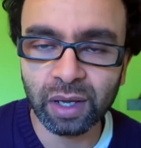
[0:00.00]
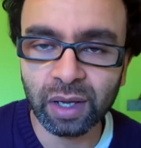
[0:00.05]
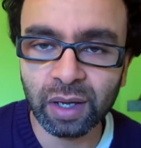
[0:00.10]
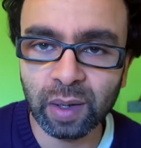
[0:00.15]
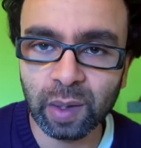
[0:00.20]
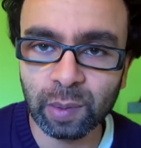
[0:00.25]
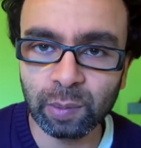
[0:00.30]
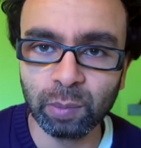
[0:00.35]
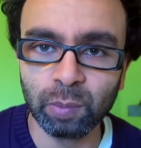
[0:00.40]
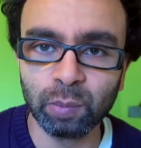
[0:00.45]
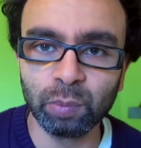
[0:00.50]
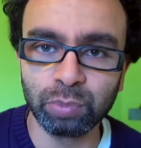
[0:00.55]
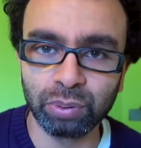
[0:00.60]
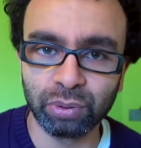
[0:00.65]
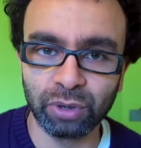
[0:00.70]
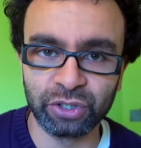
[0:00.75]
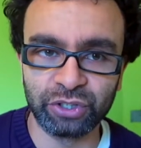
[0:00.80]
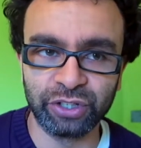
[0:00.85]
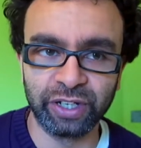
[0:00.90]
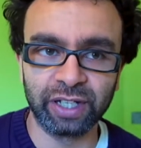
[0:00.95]
um,
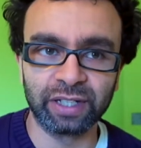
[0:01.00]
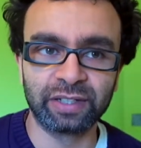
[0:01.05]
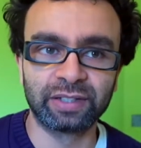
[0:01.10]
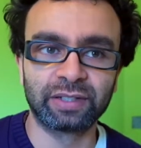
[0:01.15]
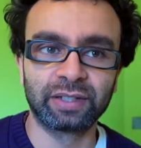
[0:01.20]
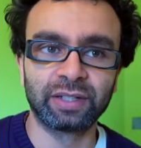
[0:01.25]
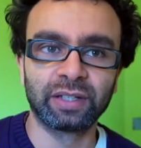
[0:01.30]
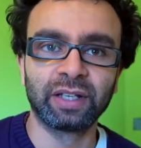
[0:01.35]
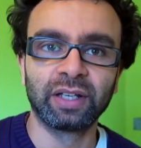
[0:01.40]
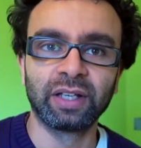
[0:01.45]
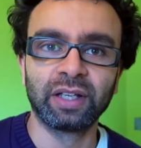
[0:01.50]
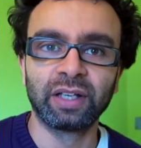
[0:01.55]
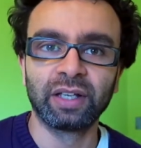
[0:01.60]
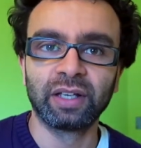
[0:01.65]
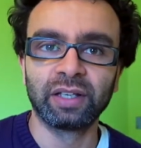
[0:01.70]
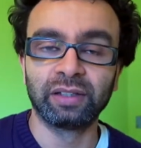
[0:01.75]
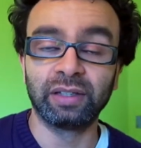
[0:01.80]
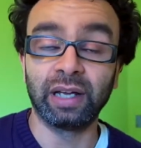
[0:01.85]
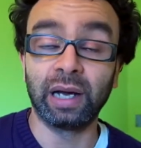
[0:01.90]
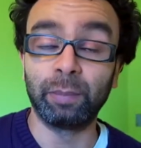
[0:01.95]
projects
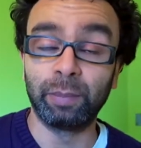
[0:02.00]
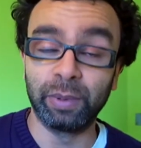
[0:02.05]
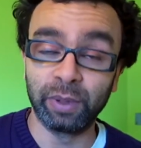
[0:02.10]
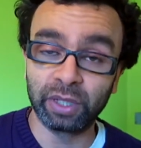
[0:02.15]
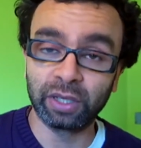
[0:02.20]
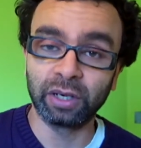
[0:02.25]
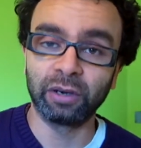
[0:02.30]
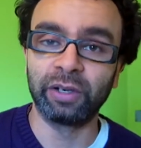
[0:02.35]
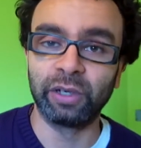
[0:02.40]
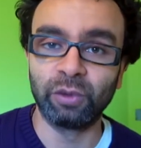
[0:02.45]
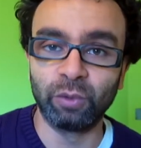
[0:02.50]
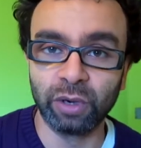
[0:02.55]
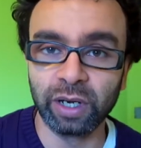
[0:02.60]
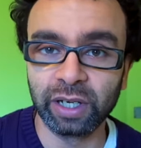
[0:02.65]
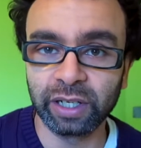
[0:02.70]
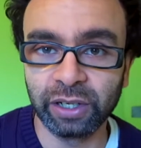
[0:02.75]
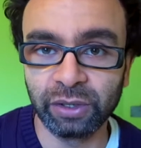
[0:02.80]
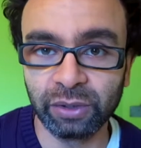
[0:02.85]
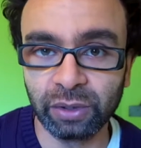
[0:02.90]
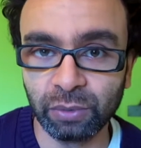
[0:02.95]
that I've been currently
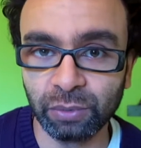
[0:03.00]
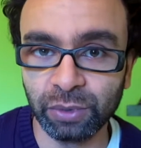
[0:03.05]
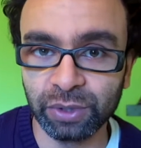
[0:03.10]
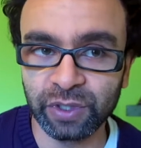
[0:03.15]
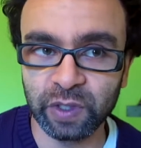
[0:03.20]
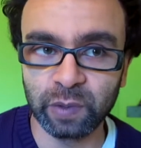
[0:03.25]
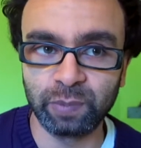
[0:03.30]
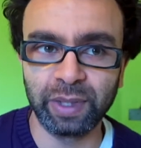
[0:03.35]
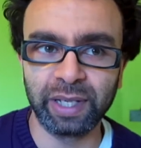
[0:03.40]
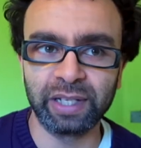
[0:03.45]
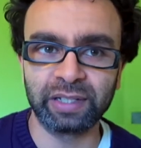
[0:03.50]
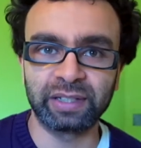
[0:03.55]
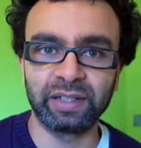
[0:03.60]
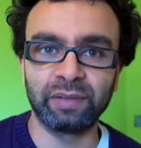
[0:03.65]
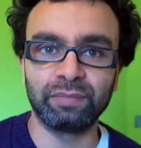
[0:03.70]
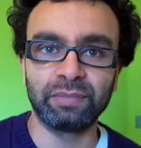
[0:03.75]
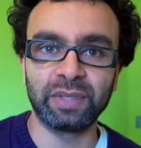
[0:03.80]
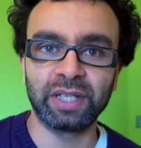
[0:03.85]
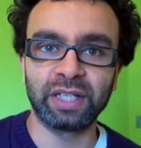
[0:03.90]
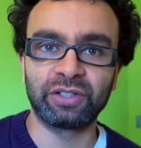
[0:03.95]
working on, which is
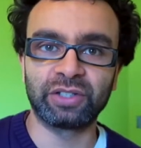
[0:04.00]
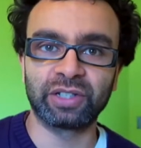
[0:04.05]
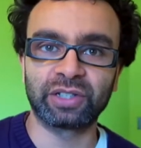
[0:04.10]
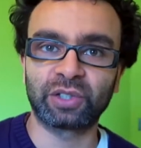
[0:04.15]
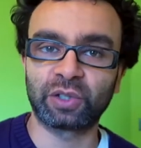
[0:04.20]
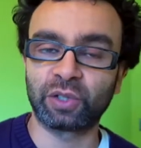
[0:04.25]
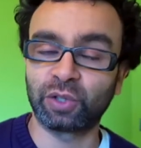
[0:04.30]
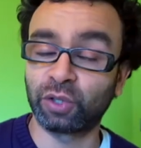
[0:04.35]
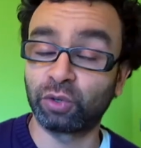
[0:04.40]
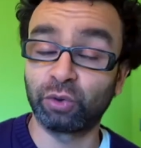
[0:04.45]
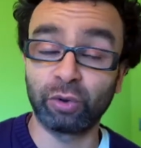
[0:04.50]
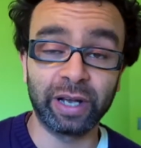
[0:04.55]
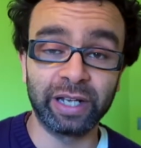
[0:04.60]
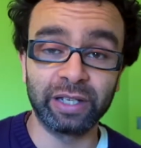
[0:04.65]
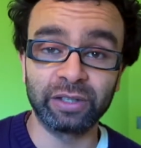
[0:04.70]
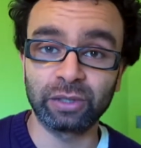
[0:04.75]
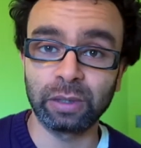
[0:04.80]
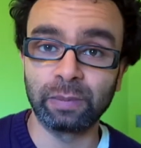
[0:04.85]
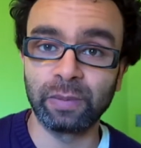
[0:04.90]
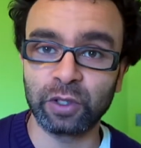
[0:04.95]
basically me just
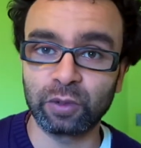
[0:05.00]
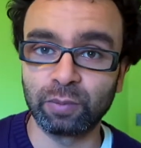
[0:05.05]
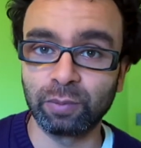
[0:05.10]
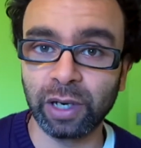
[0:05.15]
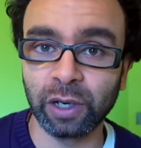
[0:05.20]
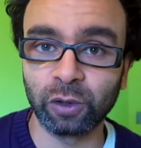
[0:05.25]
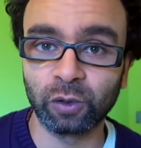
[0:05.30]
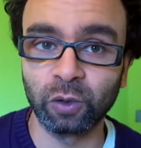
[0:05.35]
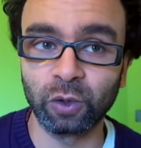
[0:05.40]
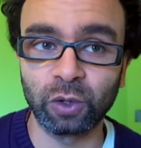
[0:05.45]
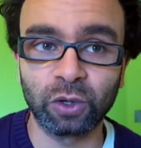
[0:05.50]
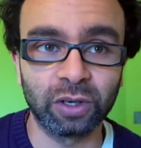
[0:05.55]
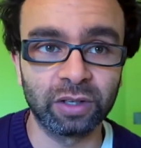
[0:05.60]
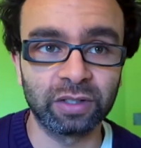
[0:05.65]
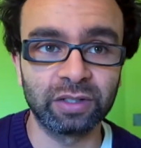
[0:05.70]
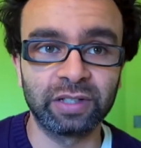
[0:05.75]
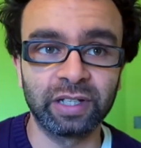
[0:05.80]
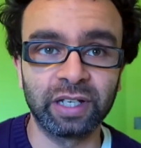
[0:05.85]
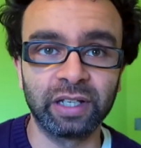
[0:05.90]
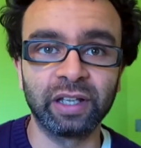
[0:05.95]
creating so much micro
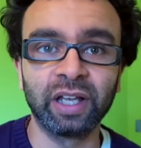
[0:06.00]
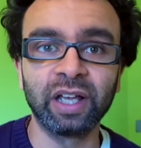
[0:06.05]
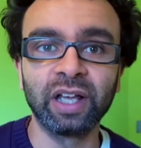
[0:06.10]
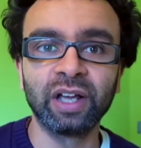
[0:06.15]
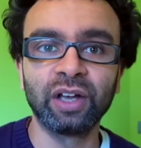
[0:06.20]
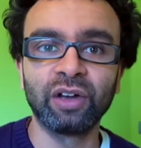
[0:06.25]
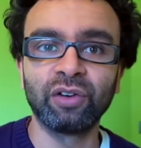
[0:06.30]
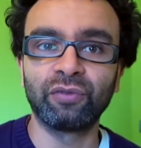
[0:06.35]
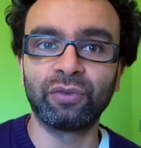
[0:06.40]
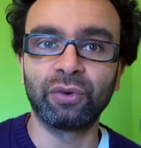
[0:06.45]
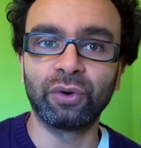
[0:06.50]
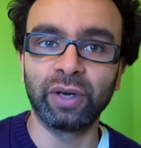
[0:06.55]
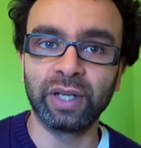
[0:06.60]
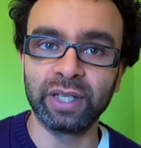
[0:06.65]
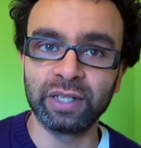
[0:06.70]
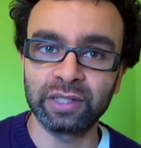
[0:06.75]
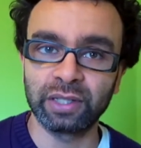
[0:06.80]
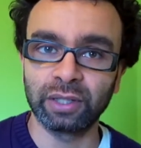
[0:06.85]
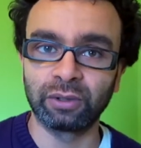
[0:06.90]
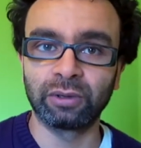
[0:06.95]
content
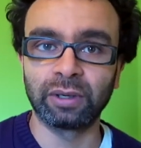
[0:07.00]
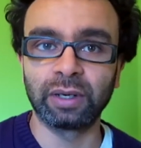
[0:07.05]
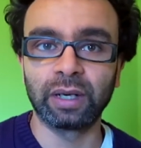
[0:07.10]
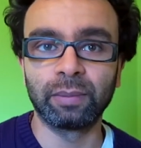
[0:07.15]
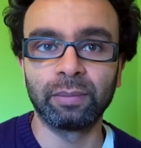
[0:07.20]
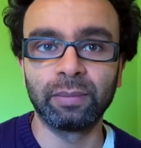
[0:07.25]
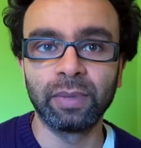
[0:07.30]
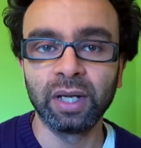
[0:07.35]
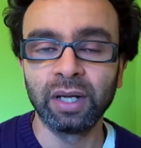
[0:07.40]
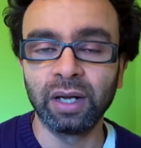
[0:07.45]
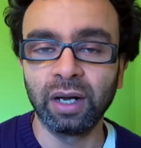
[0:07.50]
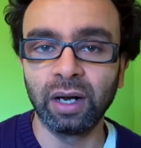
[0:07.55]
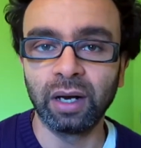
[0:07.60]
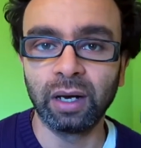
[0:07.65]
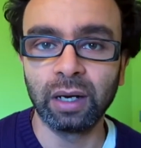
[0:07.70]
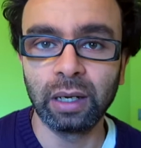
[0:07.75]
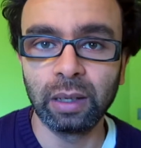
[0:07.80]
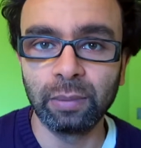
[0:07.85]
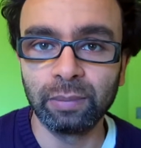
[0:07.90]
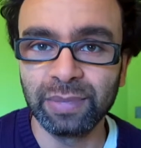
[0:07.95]
for Instagram,
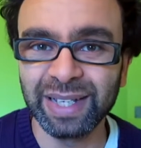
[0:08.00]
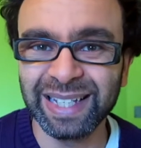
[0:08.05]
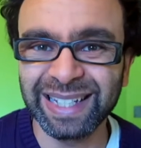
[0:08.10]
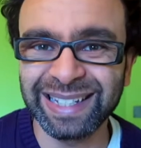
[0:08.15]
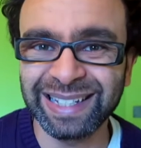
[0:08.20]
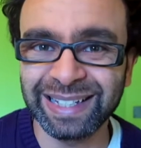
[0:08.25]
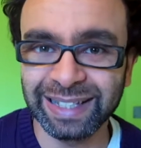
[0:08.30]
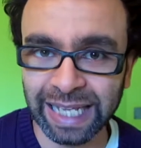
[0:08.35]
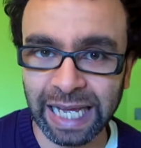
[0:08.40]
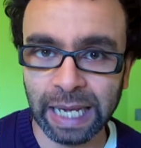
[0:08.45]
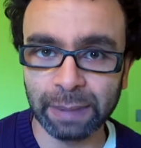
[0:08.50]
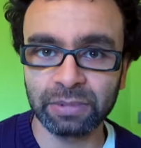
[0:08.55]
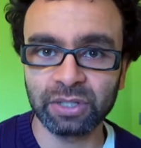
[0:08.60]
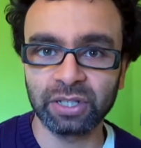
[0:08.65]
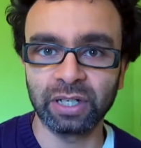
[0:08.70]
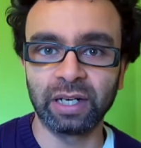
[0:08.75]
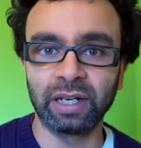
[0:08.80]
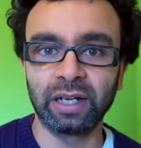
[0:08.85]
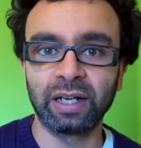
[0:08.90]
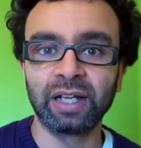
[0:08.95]
um,
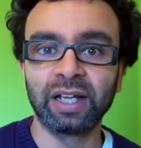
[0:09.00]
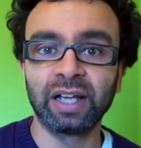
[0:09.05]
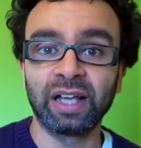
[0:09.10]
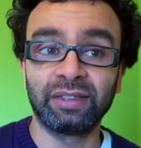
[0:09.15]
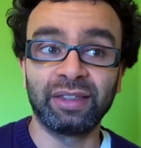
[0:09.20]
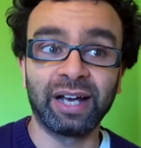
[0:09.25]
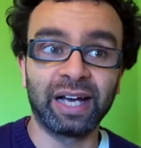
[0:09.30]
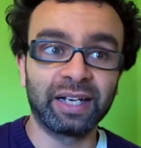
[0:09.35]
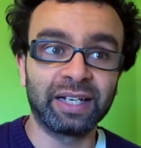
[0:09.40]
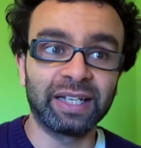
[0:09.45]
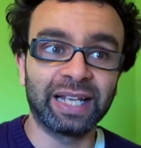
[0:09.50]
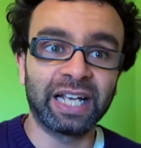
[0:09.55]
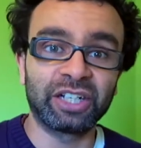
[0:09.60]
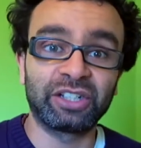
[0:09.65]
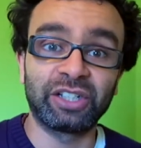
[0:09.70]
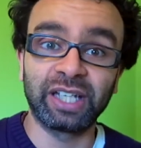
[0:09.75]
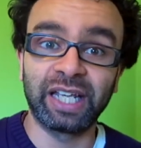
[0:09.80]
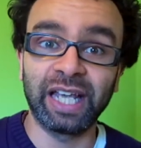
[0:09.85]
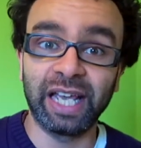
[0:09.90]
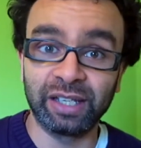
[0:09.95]
Snapchat that I didn't
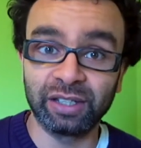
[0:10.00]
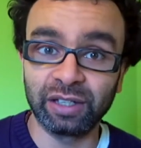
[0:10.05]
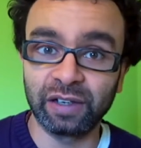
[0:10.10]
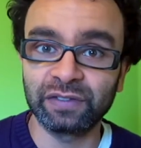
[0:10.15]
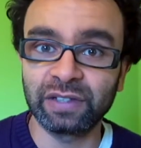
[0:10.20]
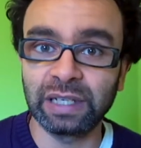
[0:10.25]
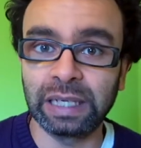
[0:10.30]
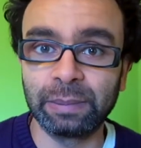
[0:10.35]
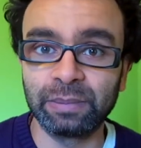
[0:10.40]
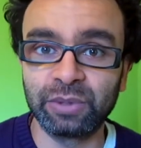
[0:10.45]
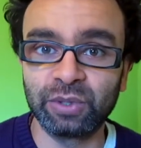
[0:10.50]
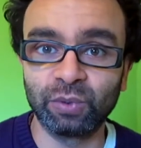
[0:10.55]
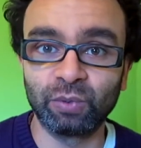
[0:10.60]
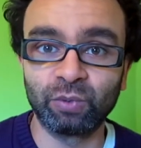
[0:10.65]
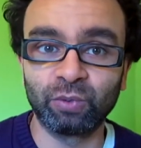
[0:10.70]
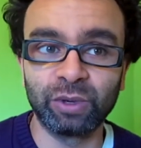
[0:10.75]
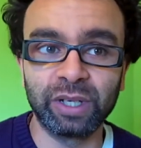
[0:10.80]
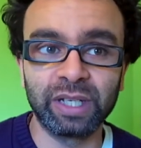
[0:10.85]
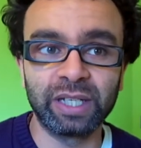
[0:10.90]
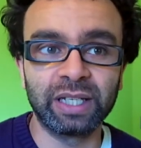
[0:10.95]
actually get enough time
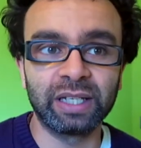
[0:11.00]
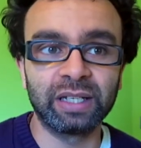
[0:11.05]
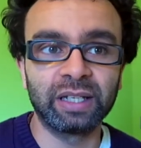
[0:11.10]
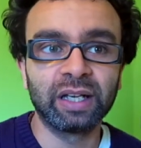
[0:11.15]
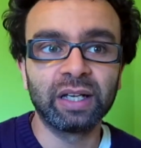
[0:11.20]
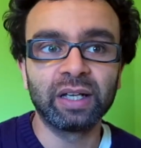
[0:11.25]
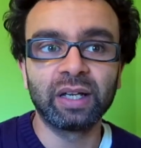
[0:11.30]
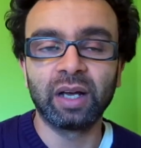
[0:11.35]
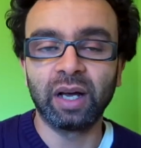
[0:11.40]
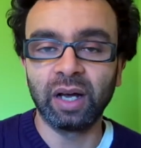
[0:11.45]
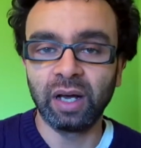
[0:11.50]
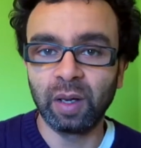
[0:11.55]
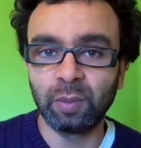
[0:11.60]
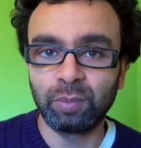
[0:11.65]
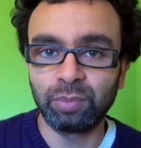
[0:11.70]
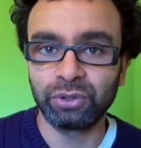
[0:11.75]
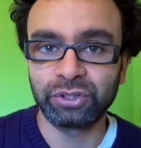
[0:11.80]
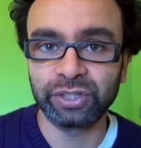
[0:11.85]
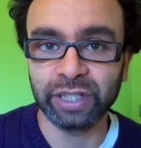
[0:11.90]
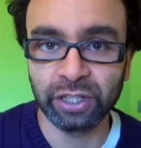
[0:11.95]
to really
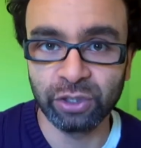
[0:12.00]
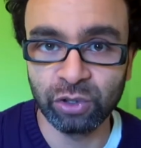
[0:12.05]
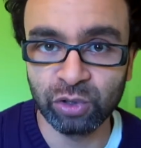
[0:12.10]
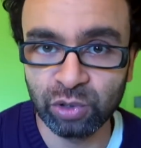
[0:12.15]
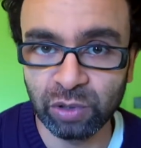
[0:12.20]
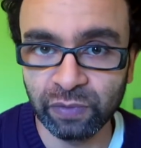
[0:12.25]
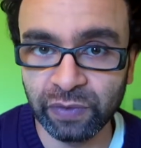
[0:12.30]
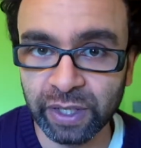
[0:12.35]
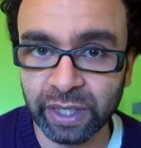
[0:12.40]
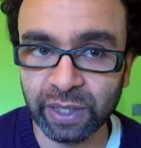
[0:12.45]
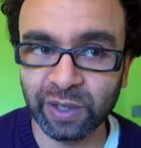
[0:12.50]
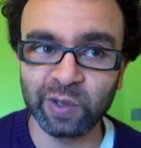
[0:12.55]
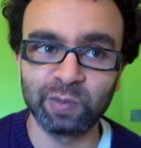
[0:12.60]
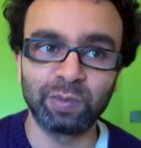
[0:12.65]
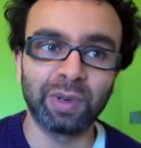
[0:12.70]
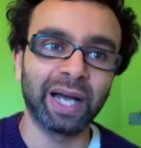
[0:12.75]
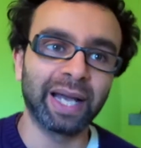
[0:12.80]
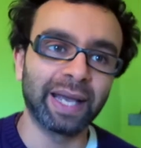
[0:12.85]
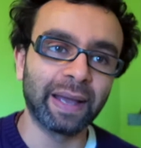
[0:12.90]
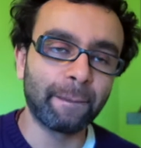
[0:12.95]
uh, push out YouTube
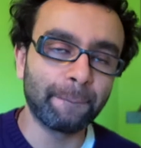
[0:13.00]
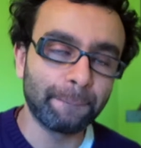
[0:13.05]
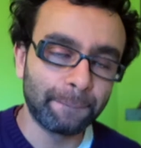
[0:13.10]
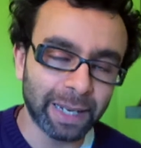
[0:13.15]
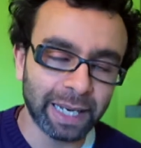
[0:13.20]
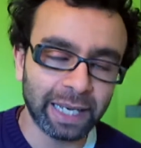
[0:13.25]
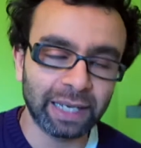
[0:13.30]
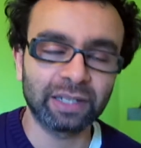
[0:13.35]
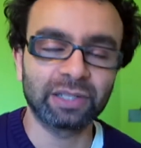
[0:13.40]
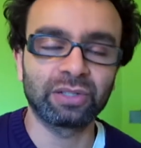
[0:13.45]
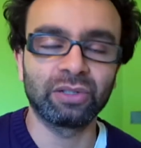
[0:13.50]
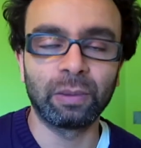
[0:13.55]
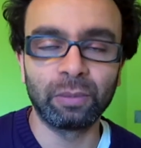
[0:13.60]
videos, but I am back.